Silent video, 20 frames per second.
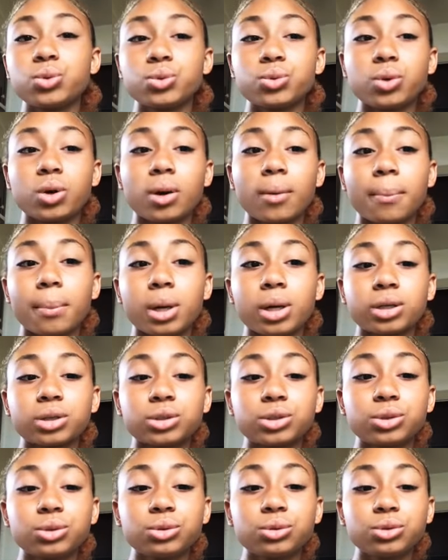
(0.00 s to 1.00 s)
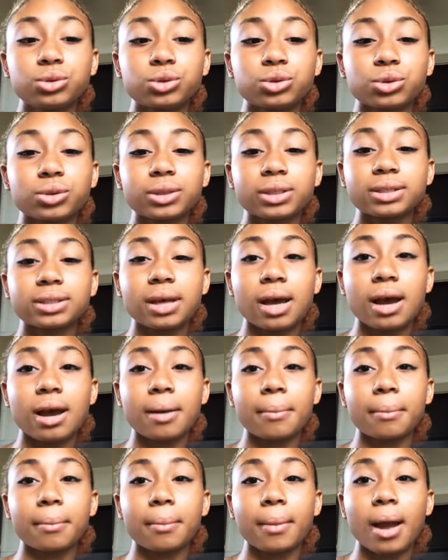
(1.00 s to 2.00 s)
a part 2 story
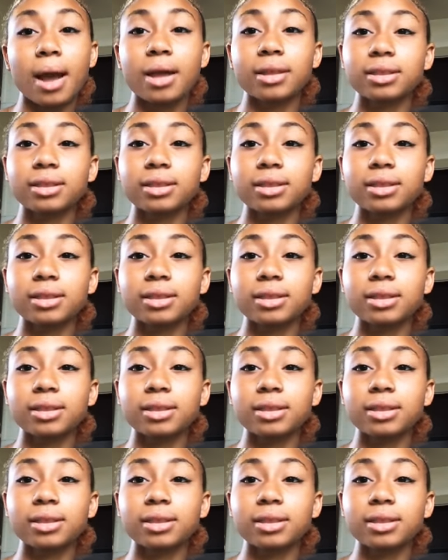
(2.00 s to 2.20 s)
time after